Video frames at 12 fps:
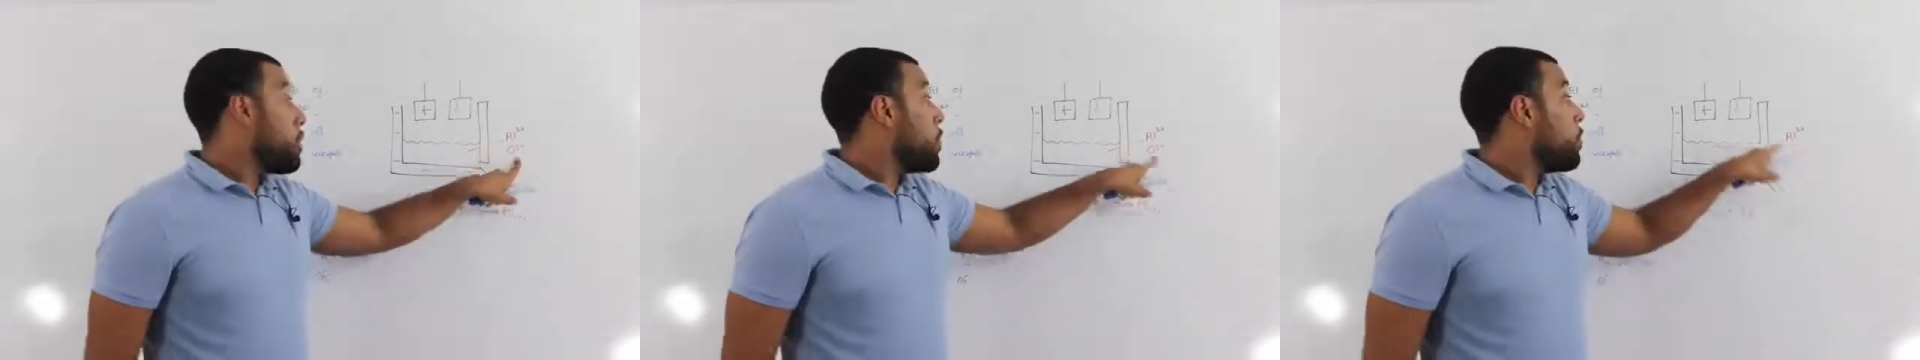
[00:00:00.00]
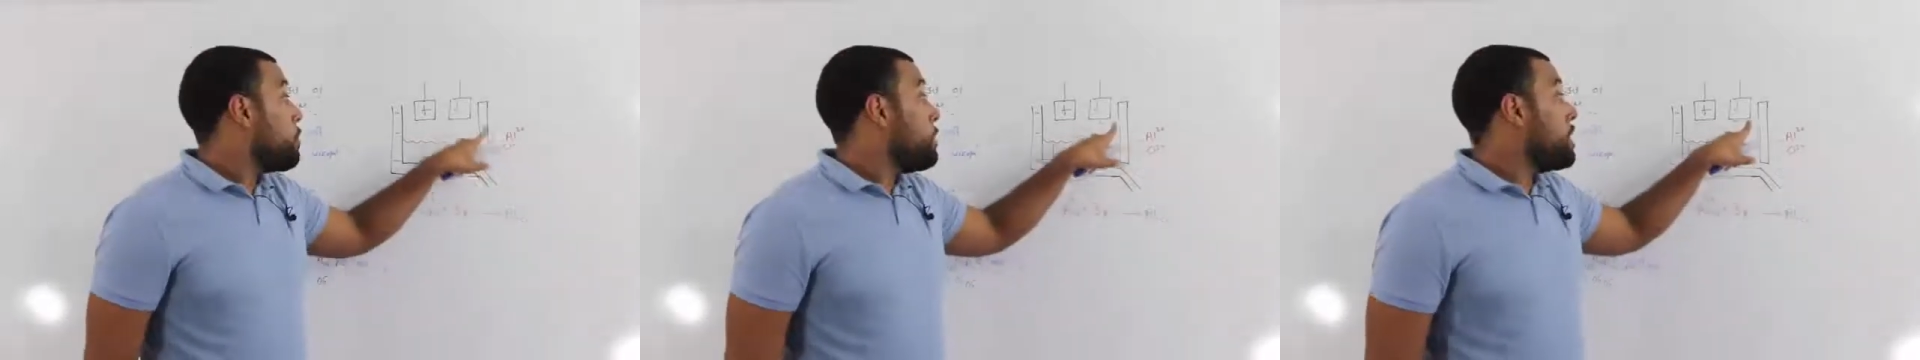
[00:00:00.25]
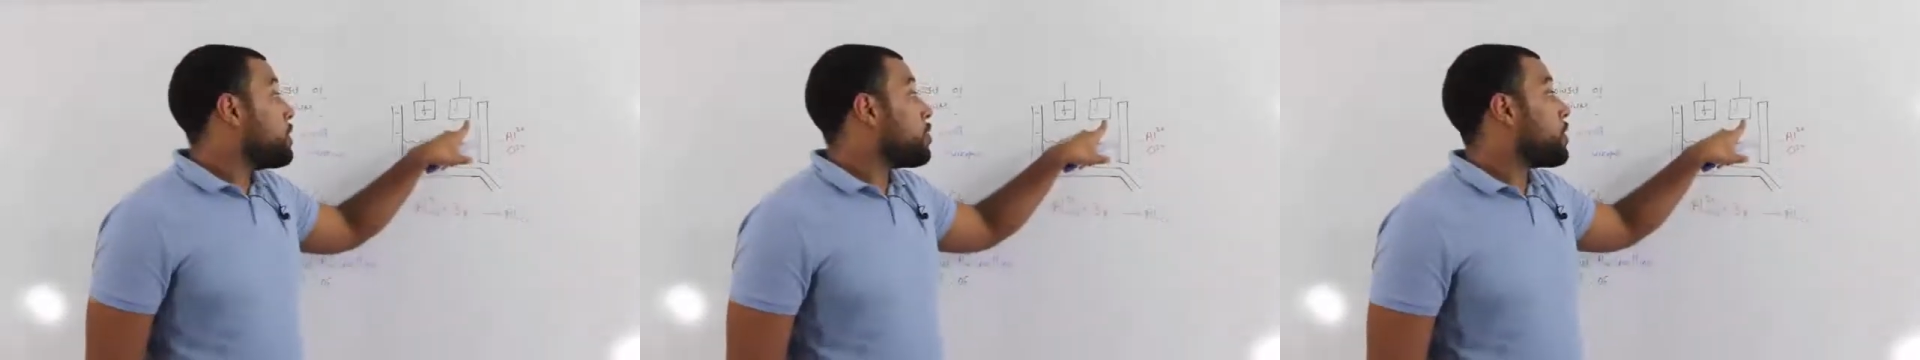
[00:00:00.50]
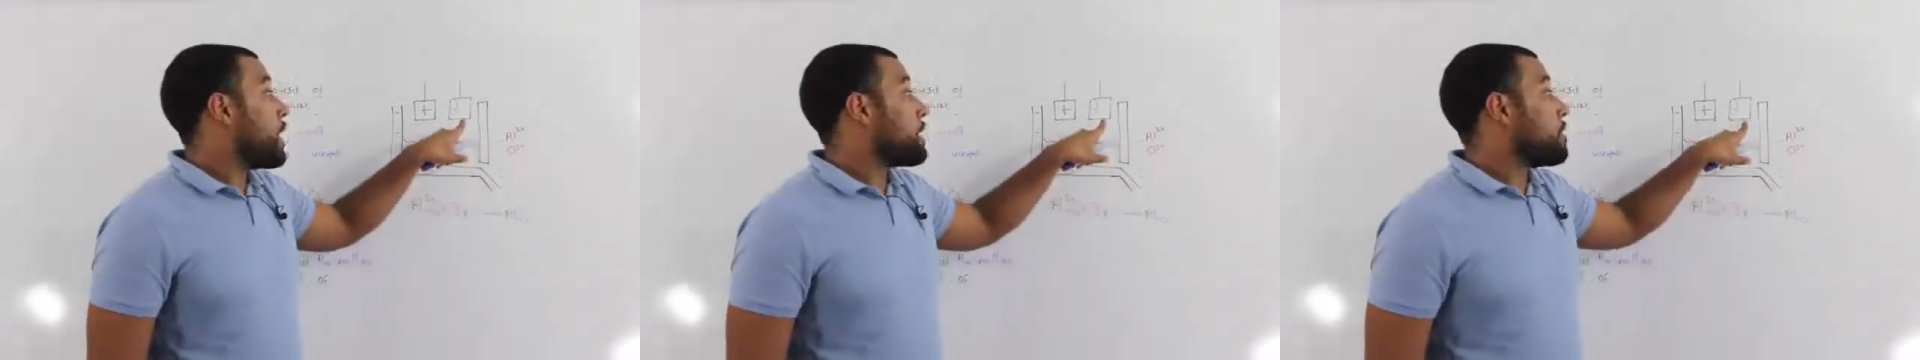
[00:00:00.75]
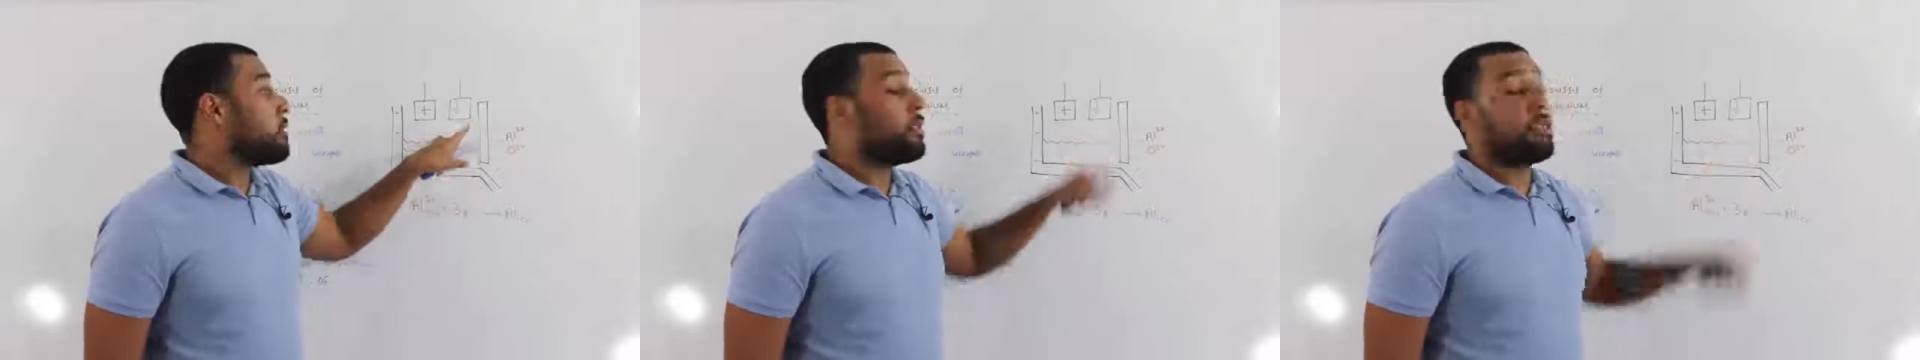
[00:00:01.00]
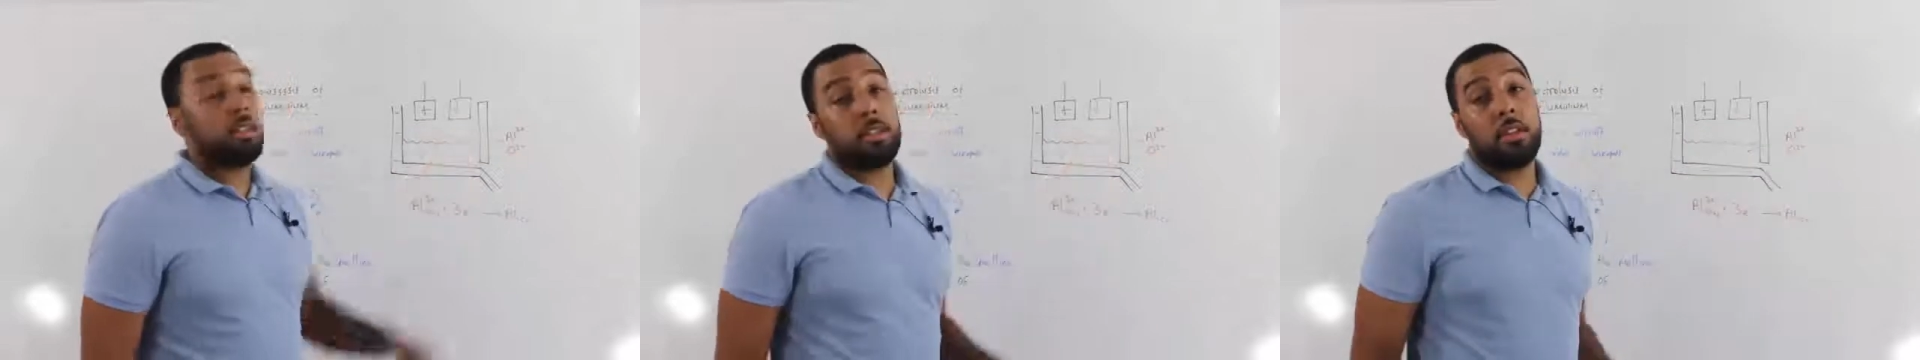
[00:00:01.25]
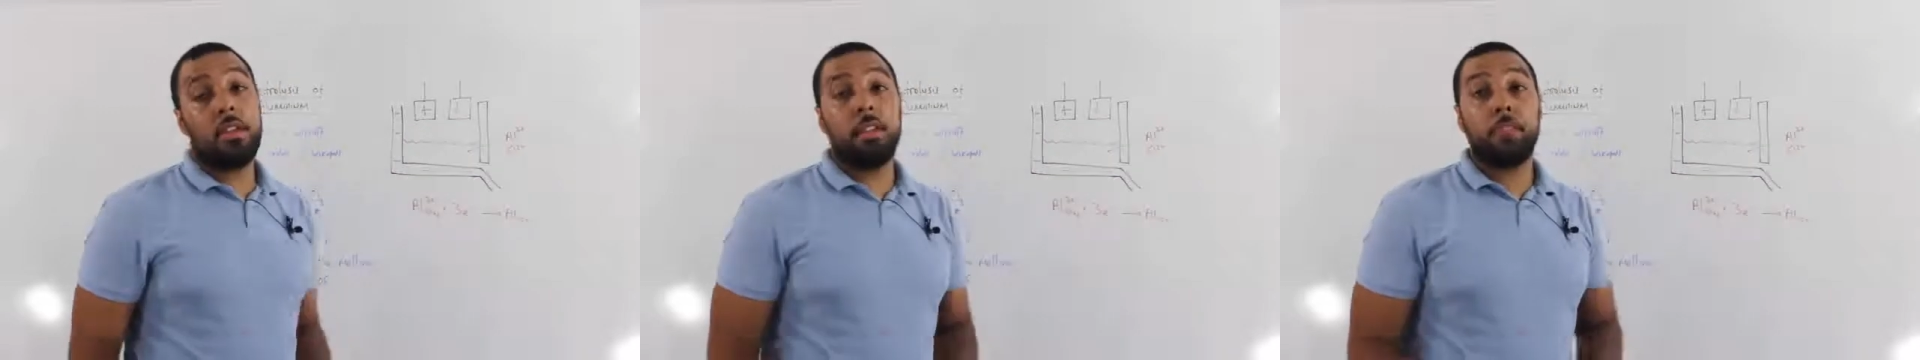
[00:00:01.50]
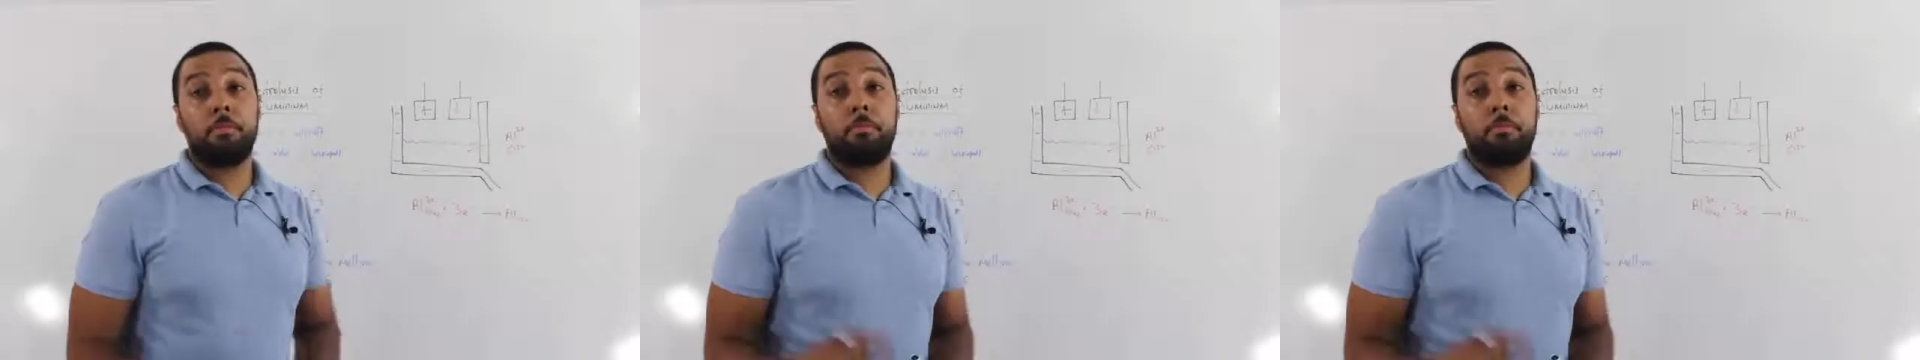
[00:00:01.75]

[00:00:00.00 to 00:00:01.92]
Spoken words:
will be attracted to these